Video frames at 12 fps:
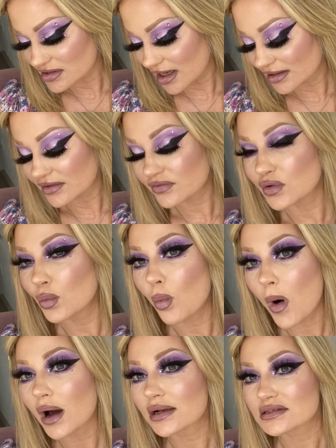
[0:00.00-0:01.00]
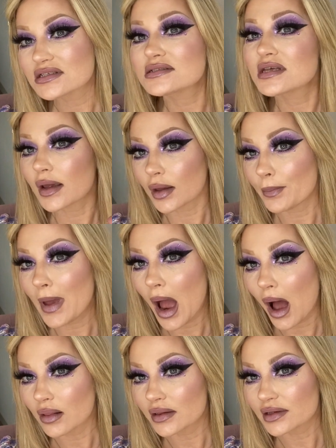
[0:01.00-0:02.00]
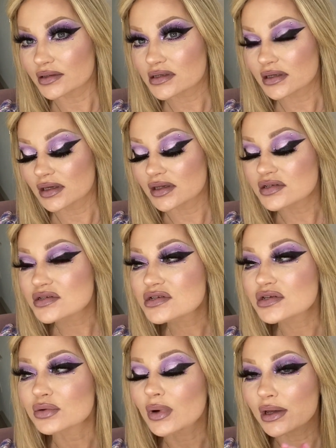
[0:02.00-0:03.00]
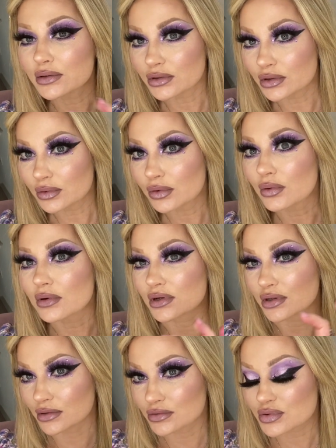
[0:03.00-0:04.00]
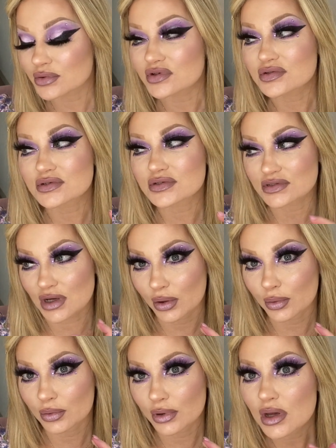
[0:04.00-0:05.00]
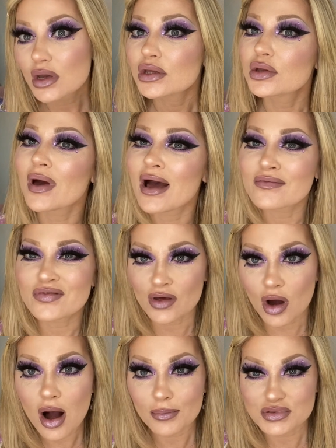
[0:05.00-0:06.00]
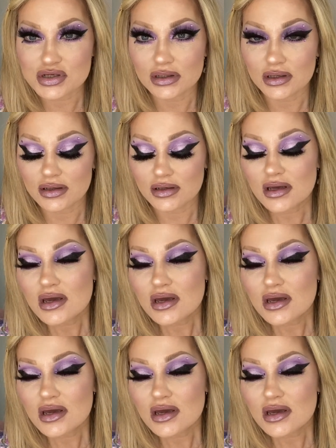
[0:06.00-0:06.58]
And if you want to take a palette into a nude or neutral zone, you have the option.